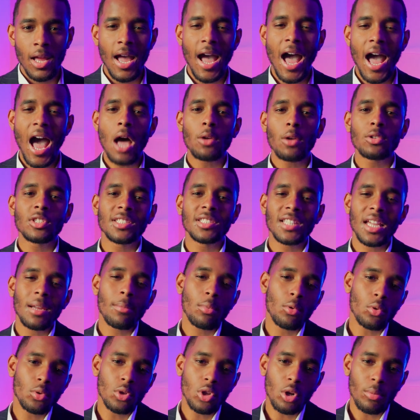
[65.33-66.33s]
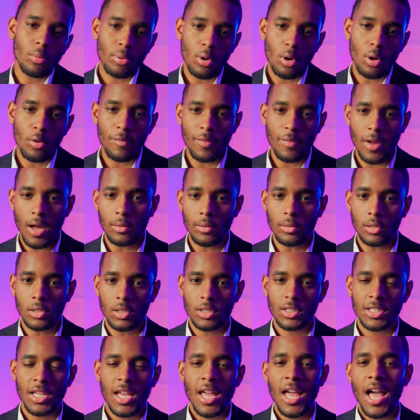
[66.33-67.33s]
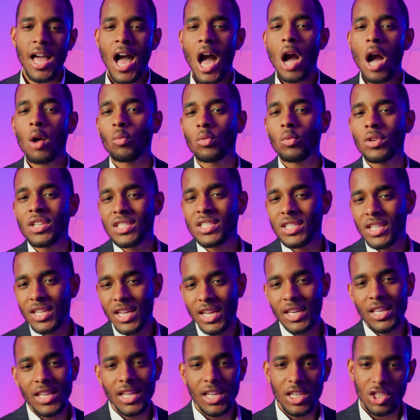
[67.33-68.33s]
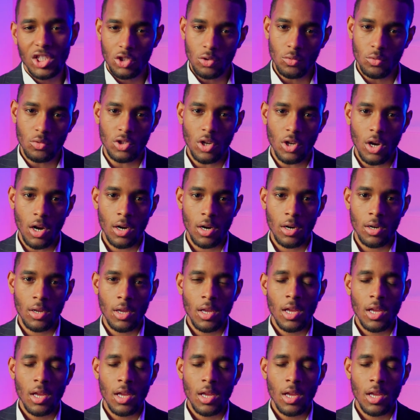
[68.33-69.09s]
how stable your profile looks, how recent any issues are.